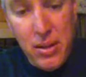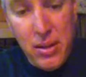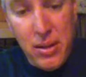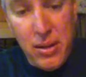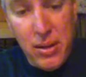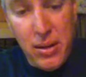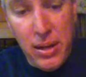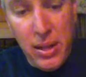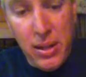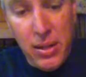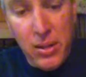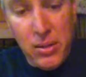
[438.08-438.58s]

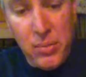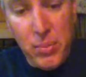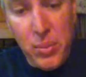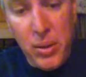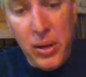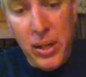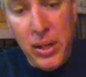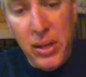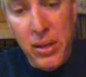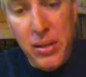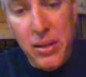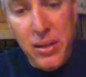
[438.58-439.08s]
There, that looks
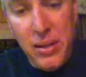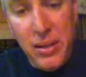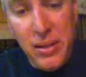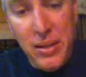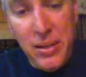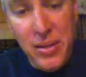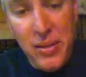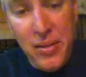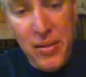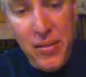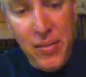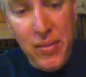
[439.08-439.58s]
pretty good.
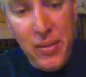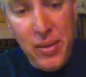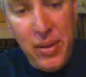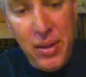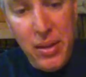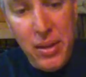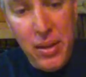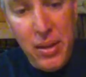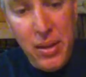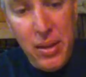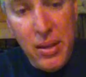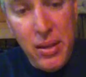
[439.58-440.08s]

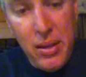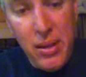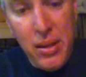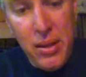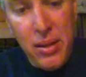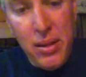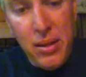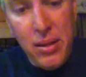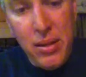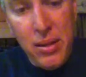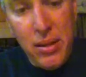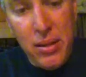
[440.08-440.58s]

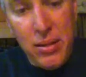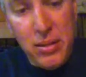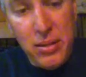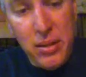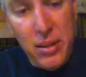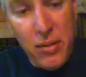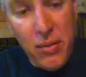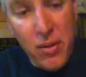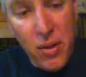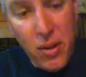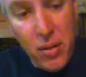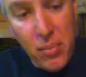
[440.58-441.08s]
Let's see
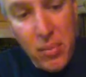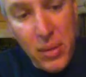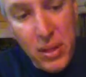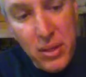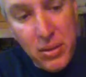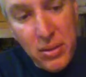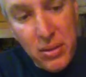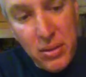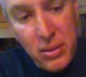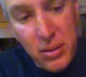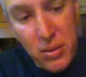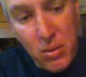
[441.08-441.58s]
if all the
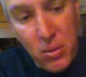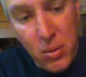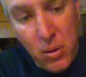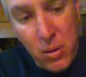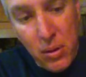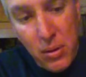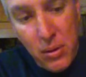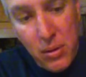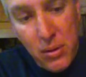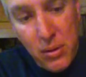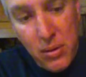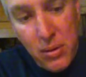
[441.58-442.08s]
buttons still work.
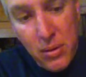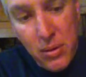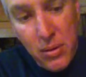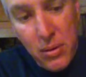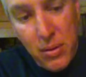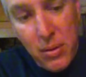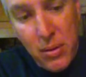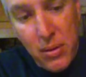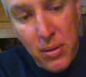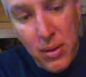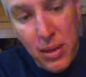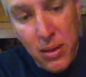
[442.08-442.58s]

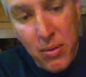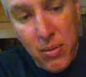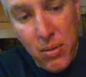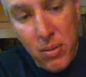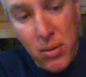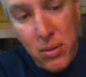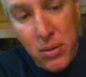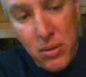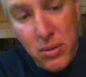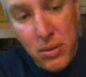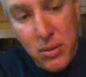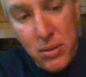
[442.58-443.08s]
That
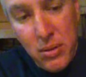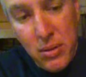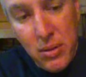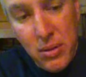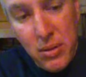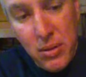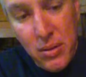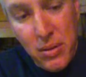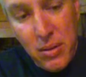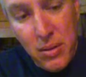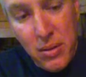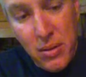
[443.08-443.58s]
works.
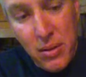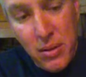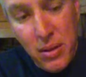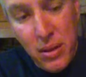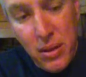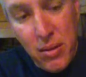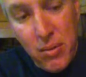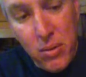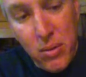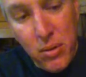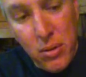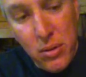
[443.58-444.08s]

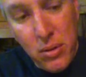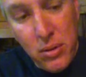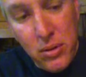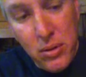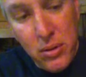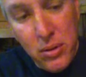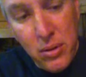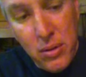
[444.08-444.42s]
That works.